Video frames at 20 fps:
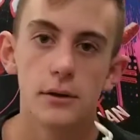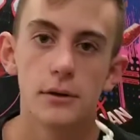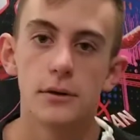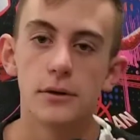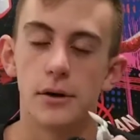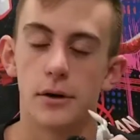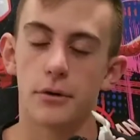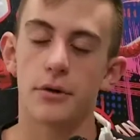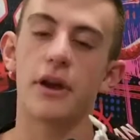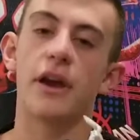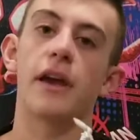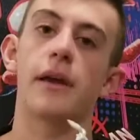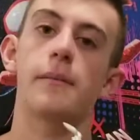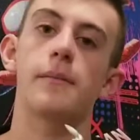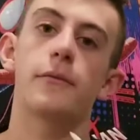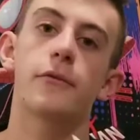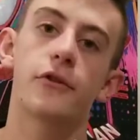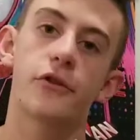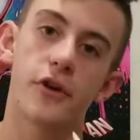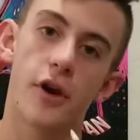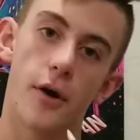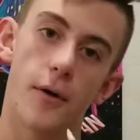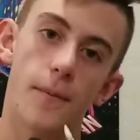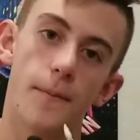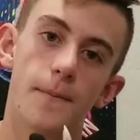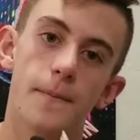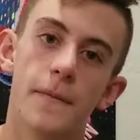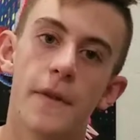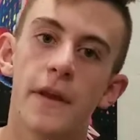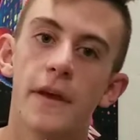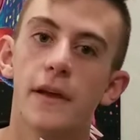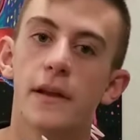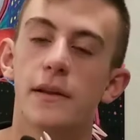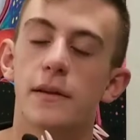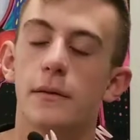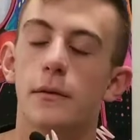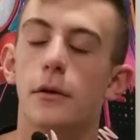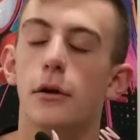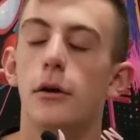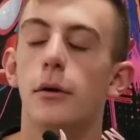Okay, so
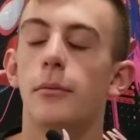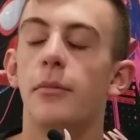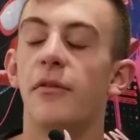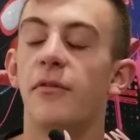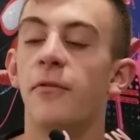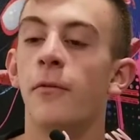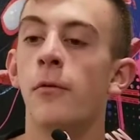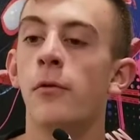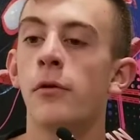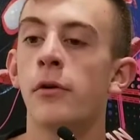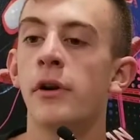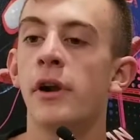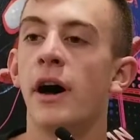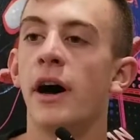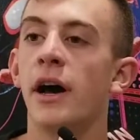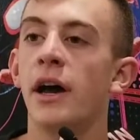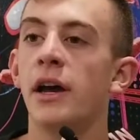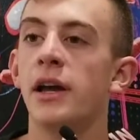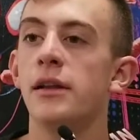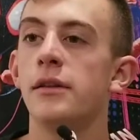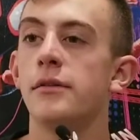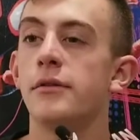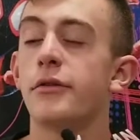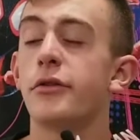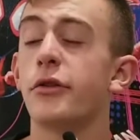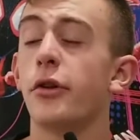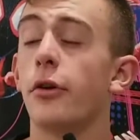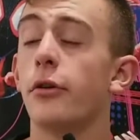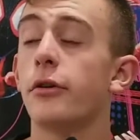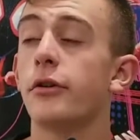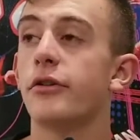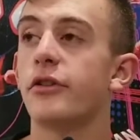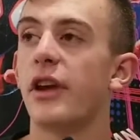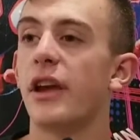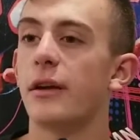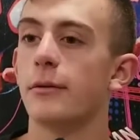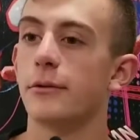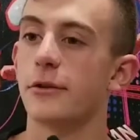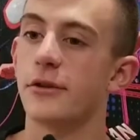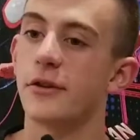before I start
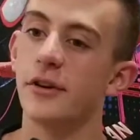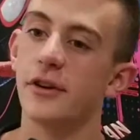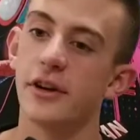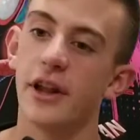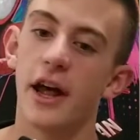saying what's good,